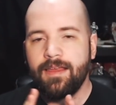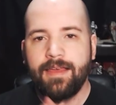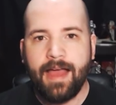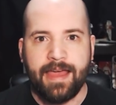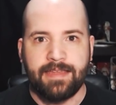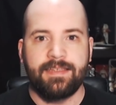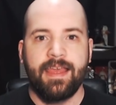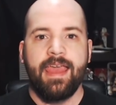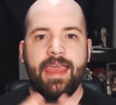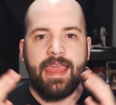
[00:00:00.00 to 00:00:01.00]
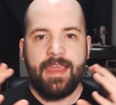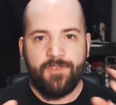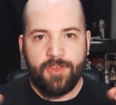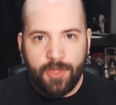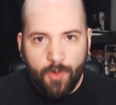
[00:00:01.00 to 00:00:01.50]
Guys,
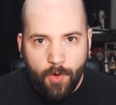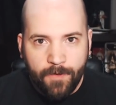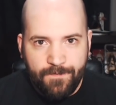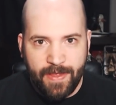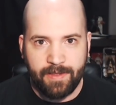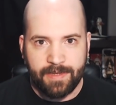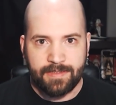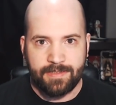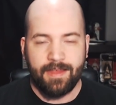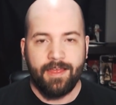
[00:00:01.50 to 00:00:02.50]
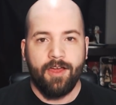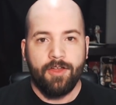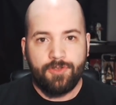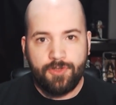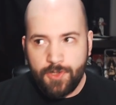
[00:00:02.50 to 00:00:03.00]
if your villains
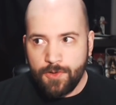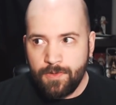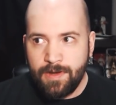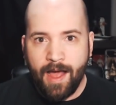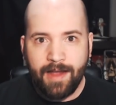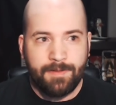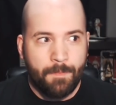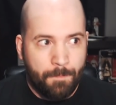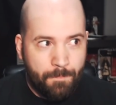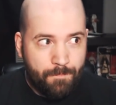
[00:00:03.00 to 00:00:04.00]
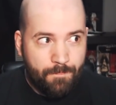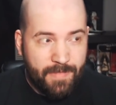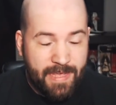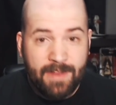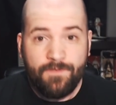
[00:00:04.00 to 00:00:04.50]
do not
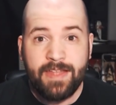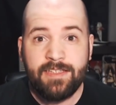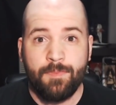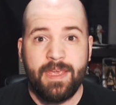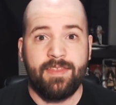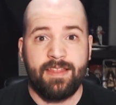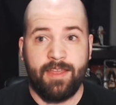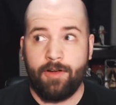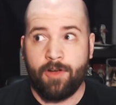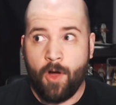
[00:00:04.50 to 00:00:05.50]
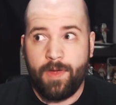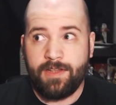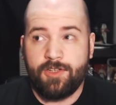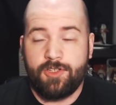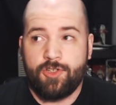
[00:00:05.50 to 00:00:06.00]
convince me that they're going
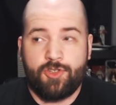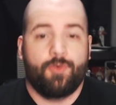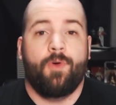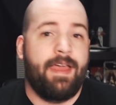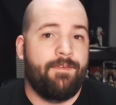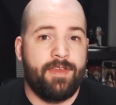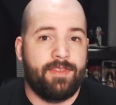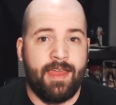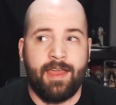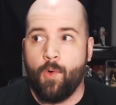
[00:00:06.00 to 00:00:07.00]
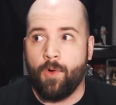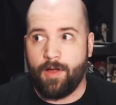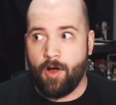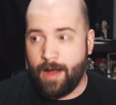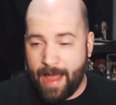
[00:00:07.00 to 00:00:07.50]
to destroy everything
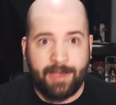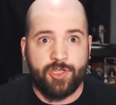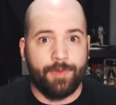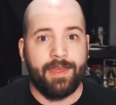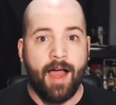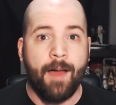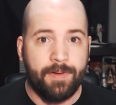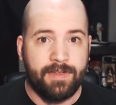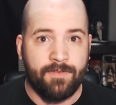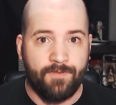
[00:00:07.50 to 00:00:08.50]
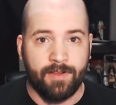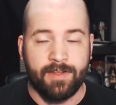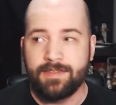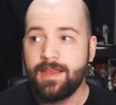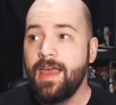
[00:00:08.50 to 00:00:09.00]
or are actually competent
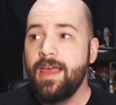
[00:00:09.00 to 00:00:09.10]
villains,